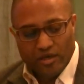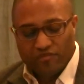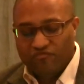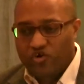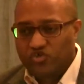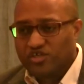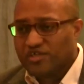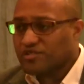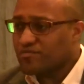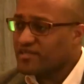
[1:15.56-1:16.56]
The first
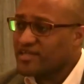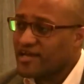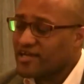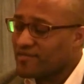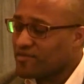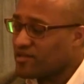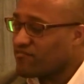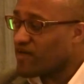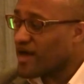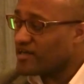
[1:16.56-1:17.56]
is big data can be
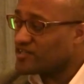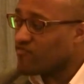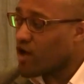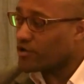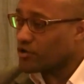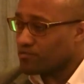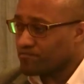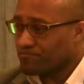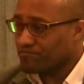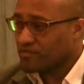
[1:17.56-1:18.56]
defined as
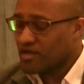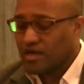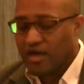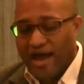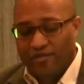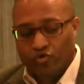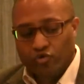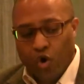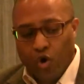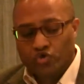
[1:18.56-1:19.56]
volume. Either
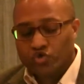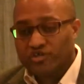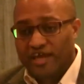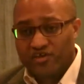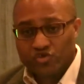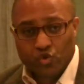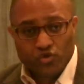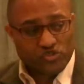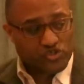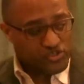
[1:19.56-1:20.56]
larger data
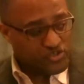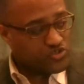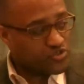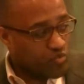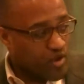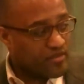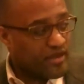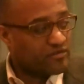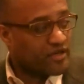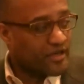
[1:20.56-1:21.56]
sources, such as the one
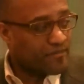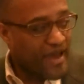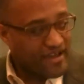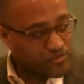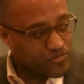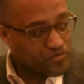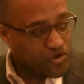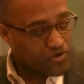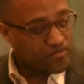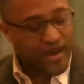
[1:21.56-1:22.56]
that Pat
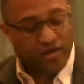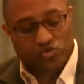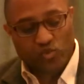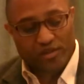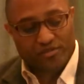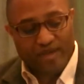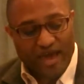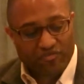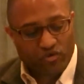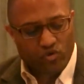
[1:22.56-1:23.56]
talked about, as well as
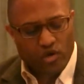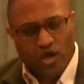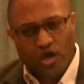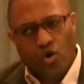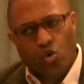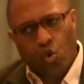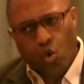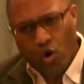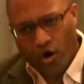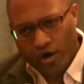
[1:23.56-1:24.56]
Matthew,
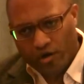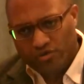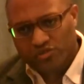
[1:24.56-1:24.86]
or